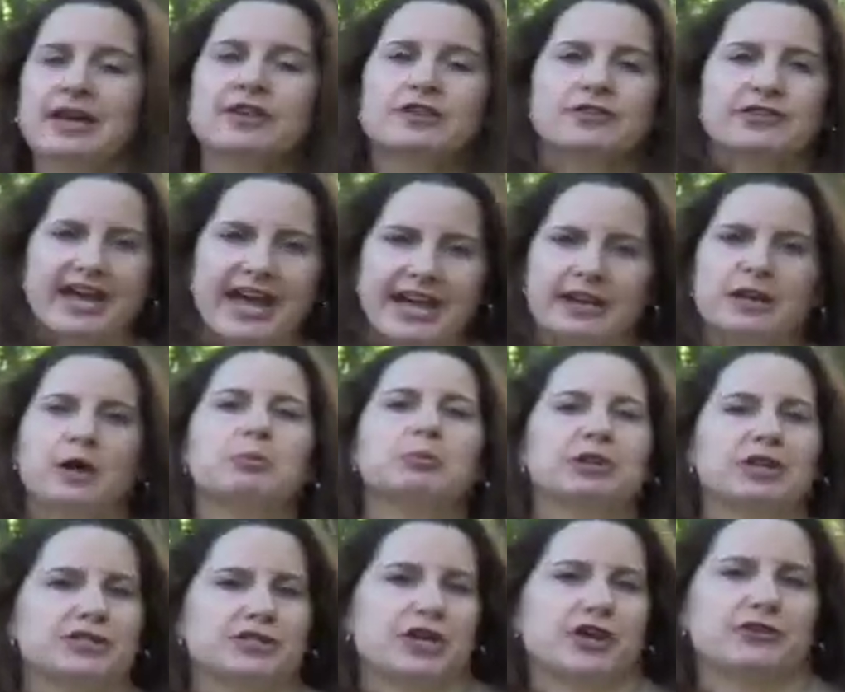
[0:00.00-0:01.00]
That
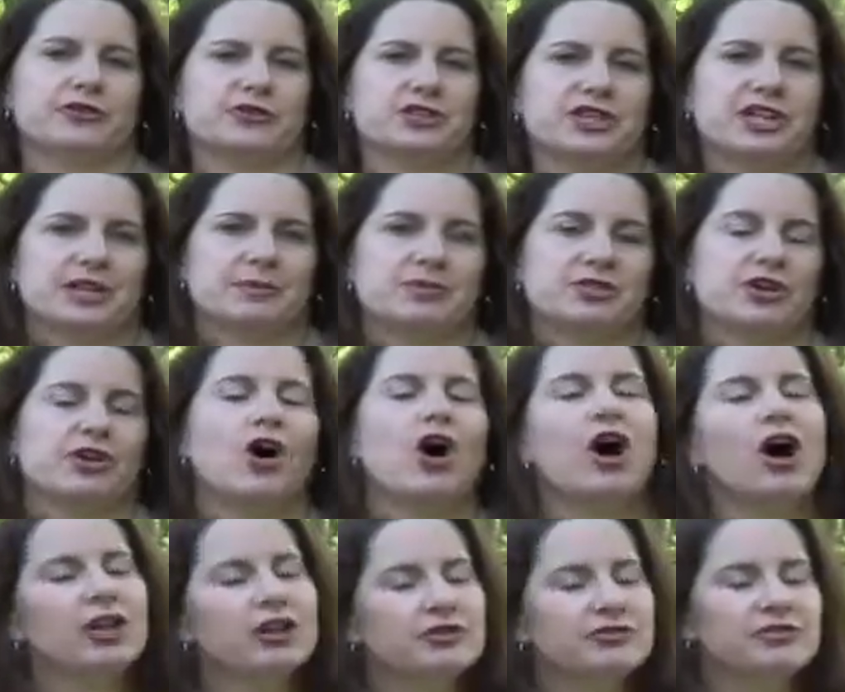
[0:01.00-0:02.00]
plus other tips are
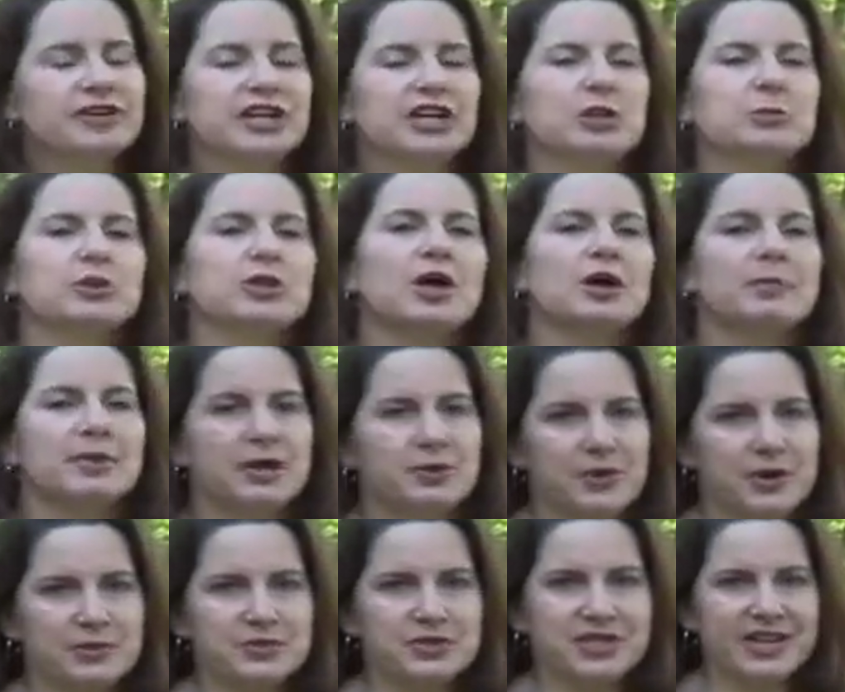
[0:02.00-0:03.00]
all available on my
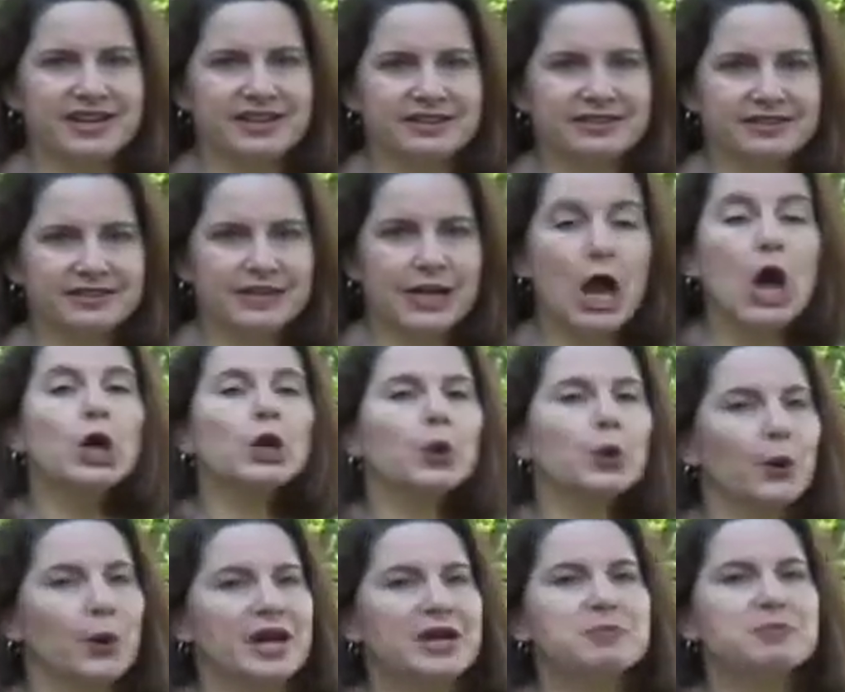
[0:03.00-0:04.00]
website,
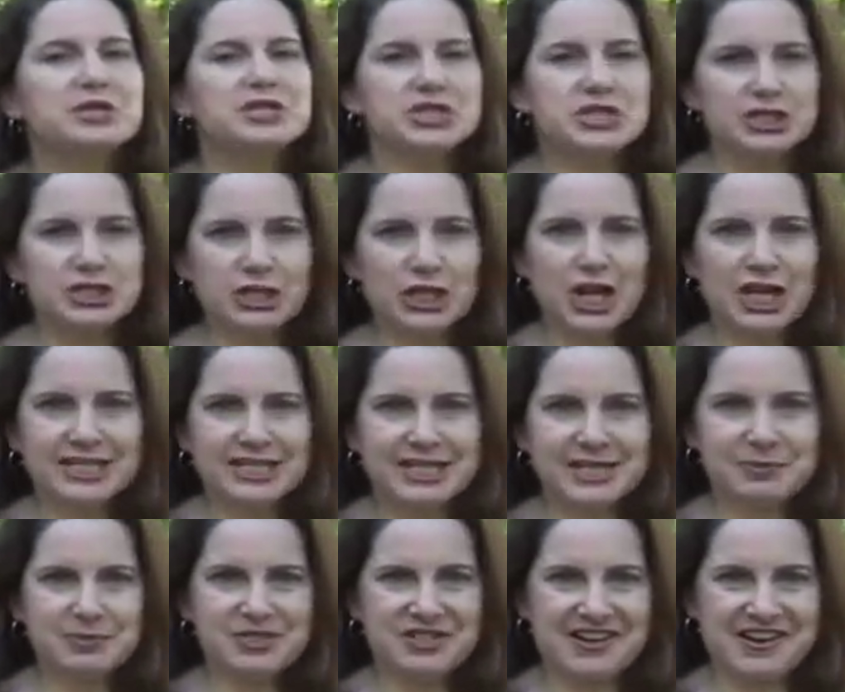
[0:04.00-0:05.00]

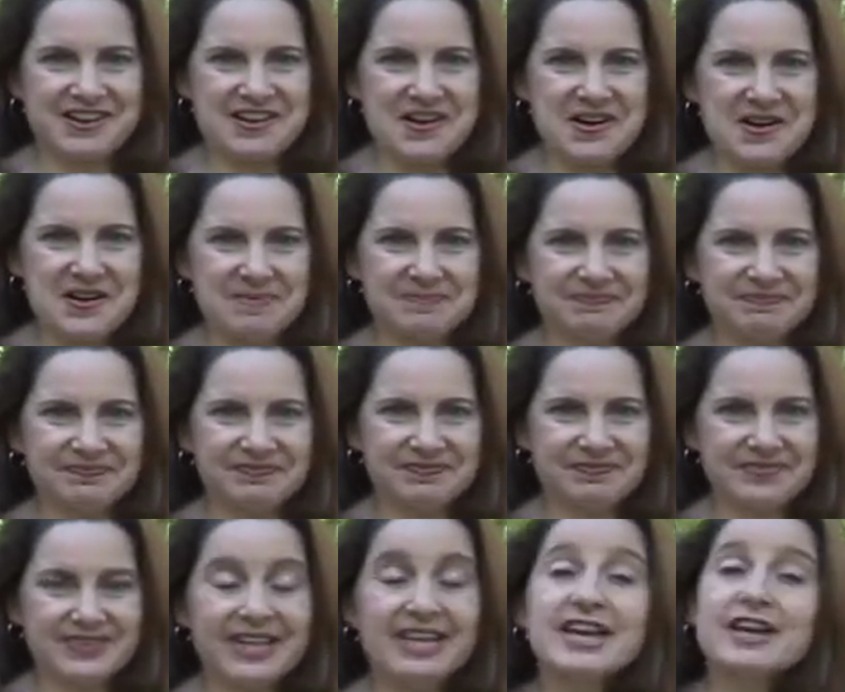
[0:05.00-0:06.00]
greatbusinesslawtips.com.
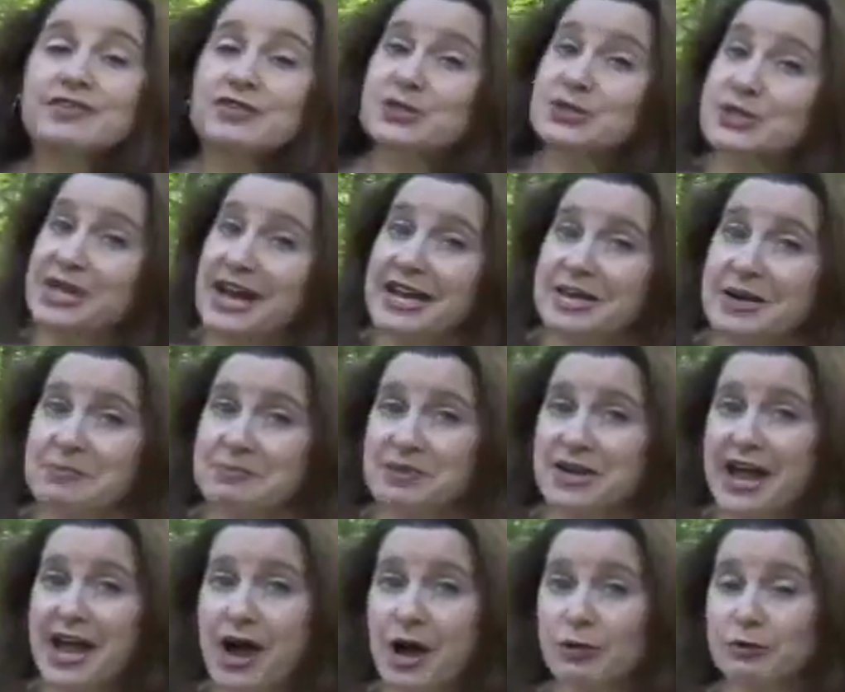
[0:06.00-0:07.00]
If you sign up
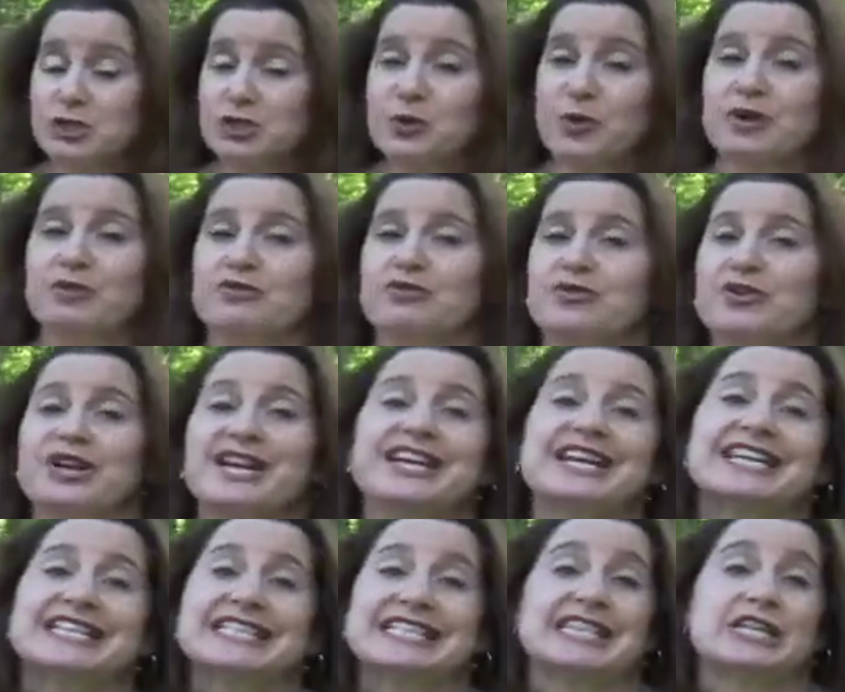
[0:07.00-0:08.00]
now to our free
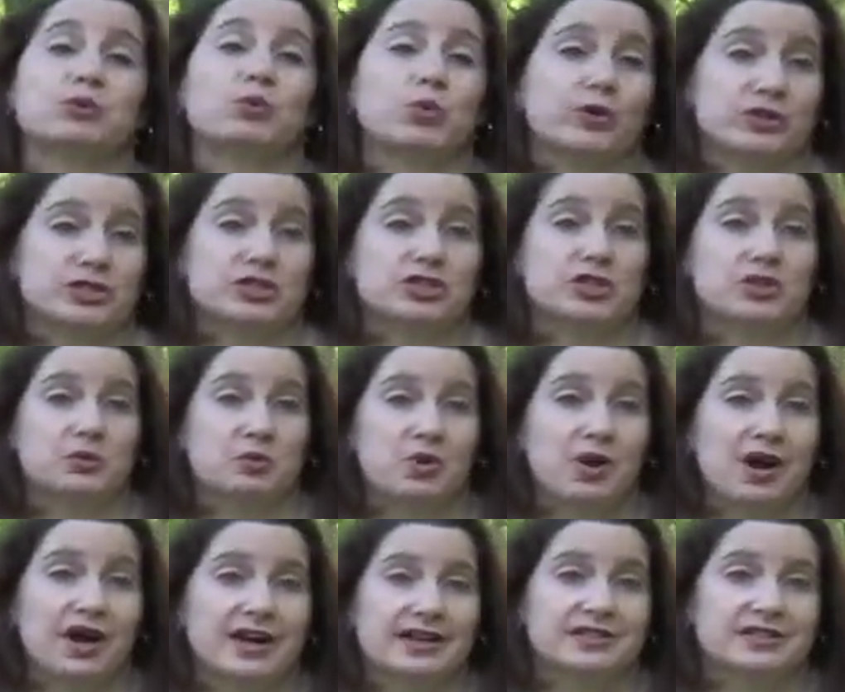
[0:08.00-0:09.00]
ezine Words to the
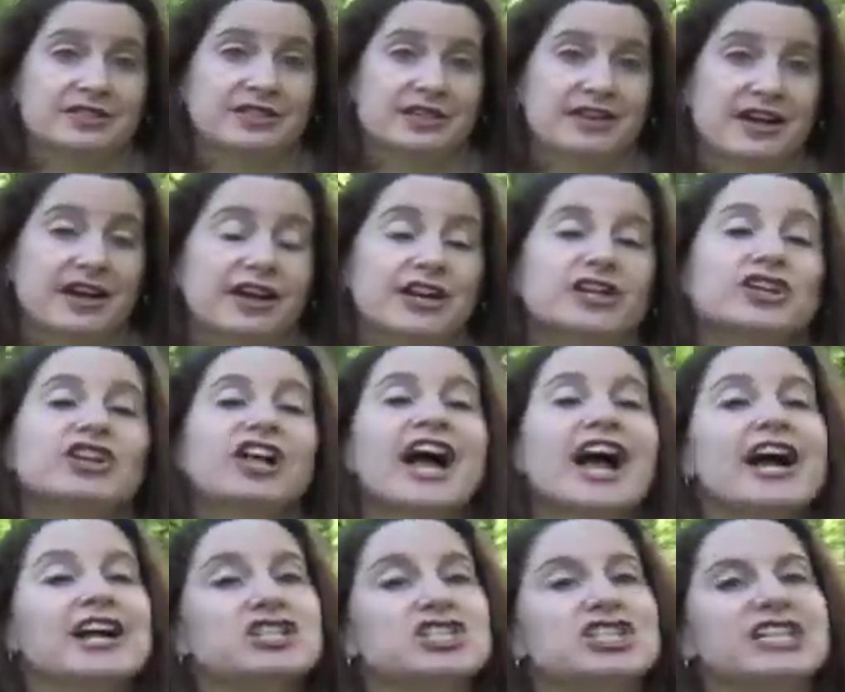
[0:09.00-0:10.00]
Wise, you'll
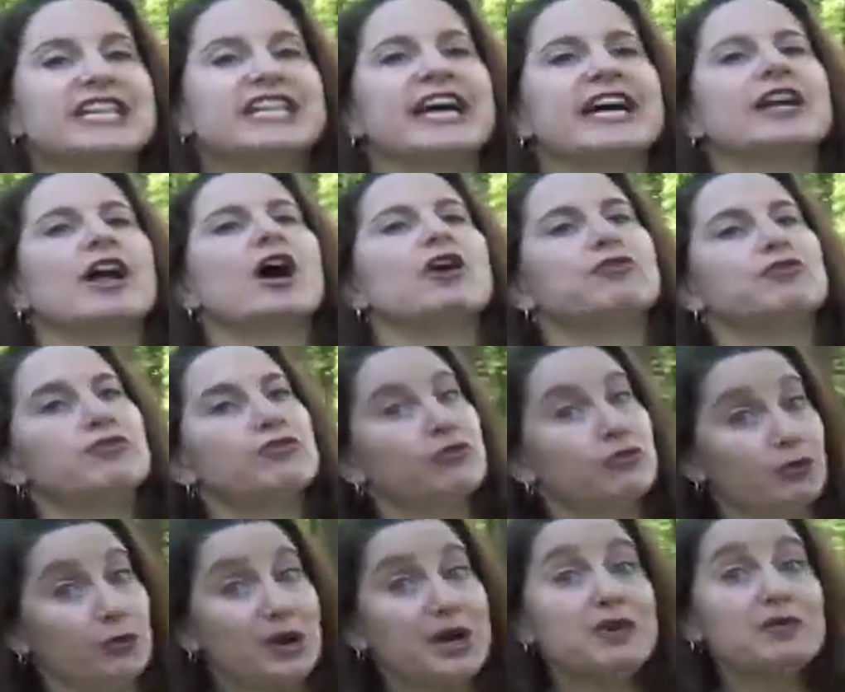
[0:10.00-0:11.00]
actually get a
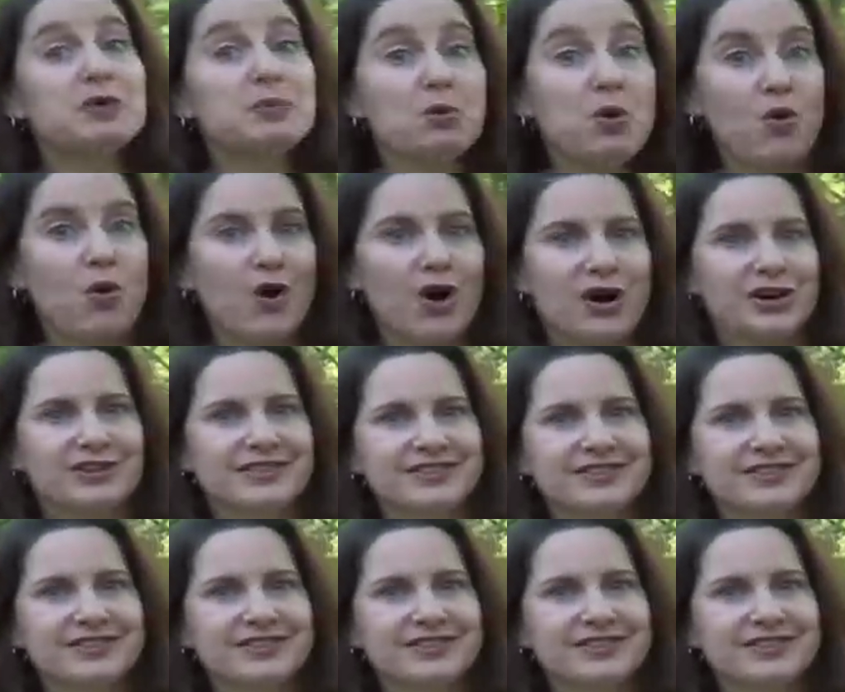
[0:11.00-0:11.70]
free report